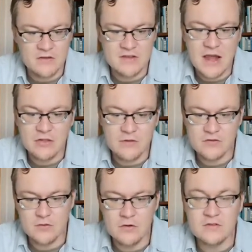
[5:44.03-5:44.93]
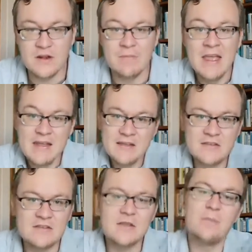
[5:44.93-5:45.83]
south of Jerusalem.
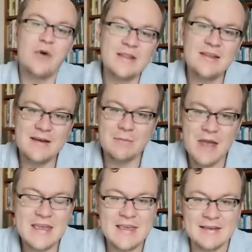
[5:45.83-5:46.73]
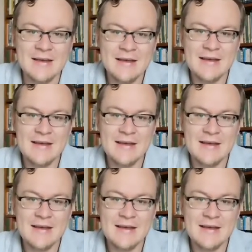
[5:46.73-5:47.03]
This is the point that I'm making.